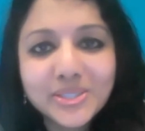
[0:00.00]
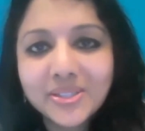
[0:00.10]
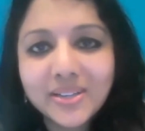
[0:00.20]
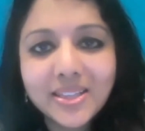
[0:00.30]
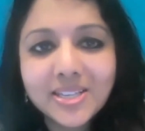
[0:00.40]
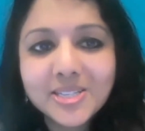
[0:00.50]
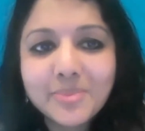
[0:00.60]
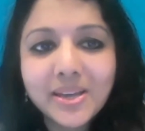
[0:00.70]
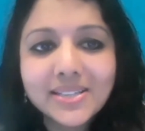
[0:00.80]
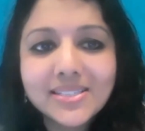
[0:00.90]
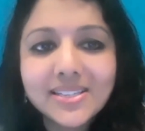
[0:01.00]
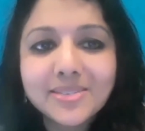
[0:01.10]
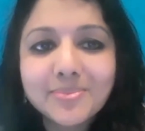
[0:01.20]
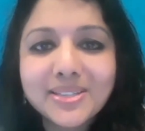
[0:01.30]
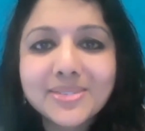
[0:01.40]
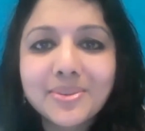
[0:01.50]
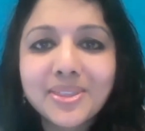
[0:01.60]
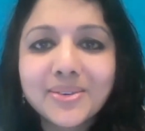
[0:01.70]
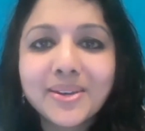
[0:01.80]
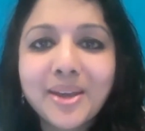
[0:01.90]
journey these past 6 months with you.